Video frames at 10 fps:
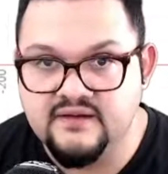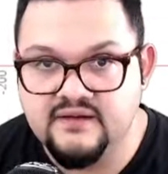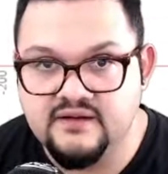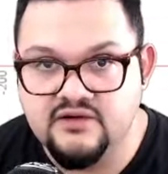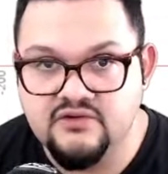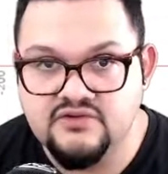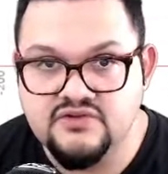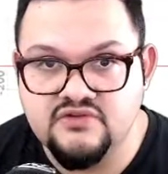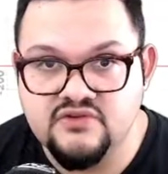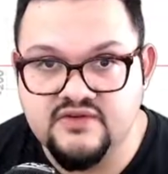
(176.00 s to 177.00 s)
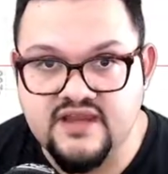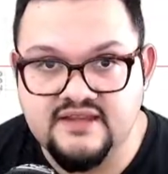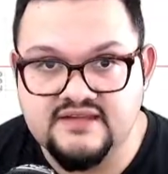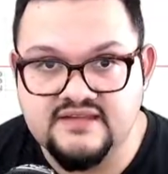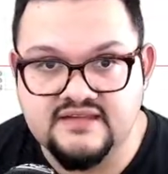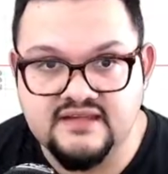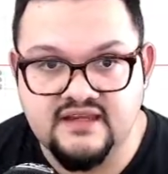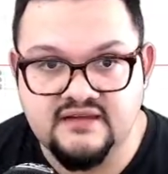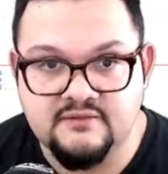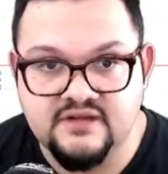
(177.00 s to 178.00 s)
go to Create,
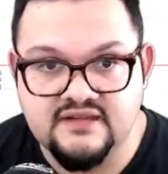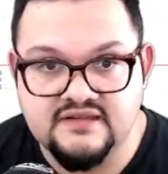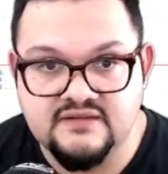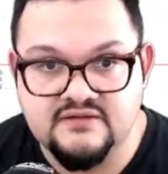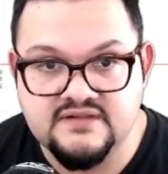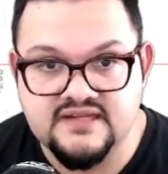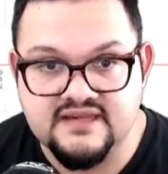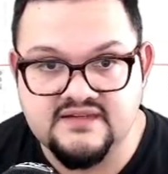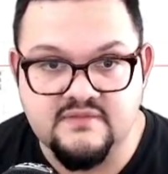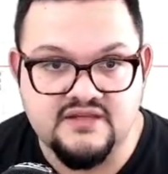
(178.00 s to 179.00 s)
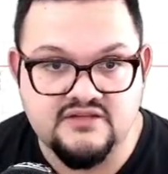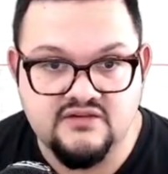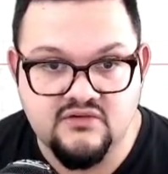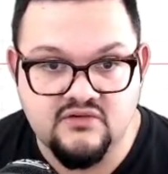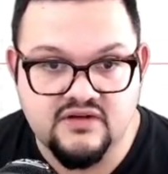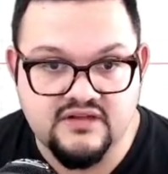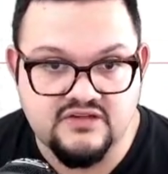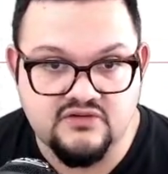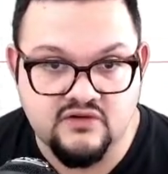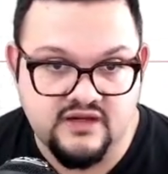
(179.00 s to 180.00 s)
and we're going to do Sketch Dimension or
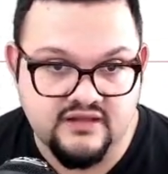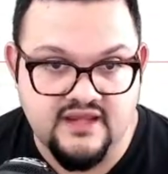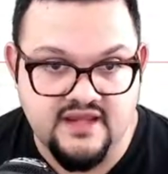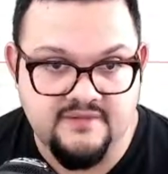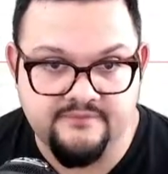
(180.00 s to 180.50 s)
the shortcut D.